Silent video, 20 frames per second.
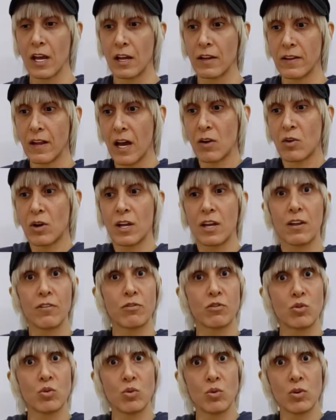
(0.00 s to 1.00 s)
Now I
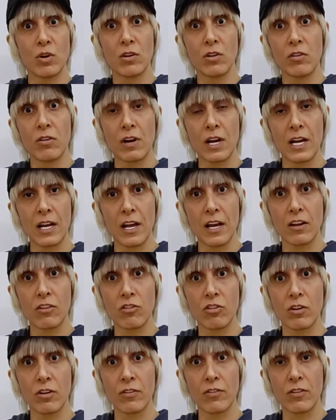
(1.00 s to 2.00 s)
give two and three
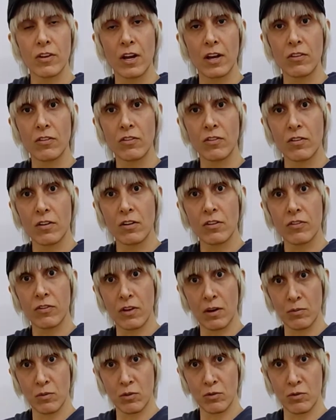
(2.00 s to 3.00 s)
lectures and still
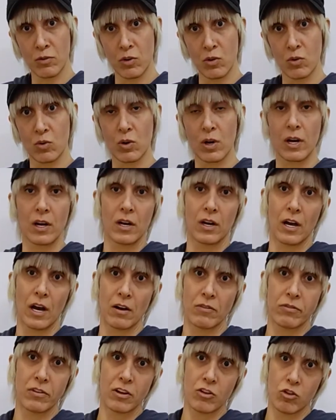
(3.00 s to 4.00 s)
some of you uh,
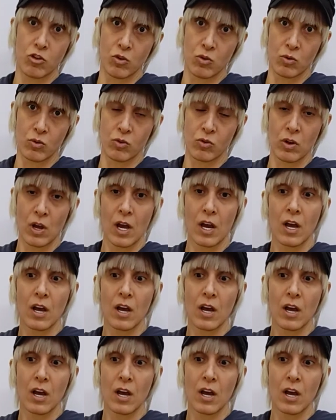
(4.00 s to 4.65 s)
have issues.